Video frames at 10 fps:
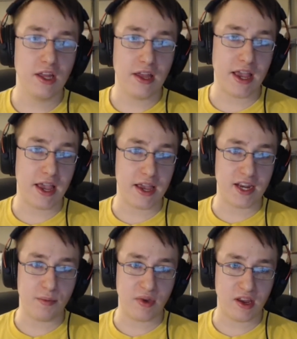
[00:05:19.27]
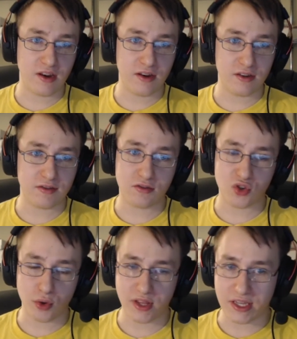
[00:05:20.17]
And I mean,
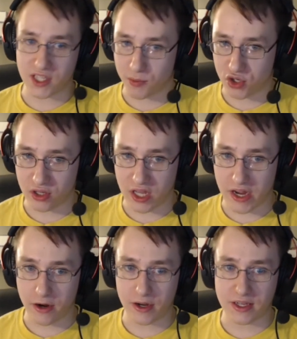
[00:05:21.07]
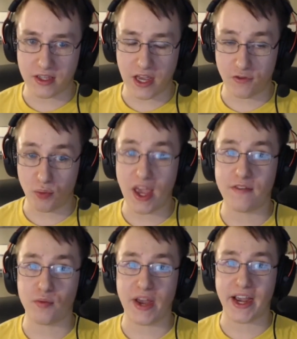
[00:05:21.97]
sort of the assumption there is that if you pay for
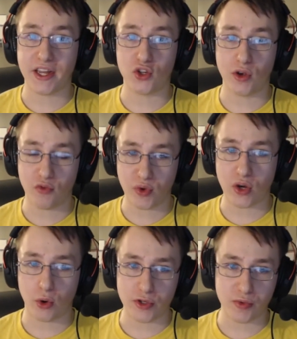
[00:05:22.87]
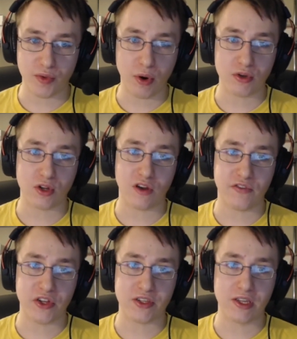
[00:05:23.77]
package, you have a recourse with the post
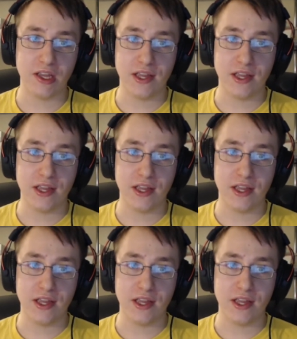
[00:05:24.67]
office,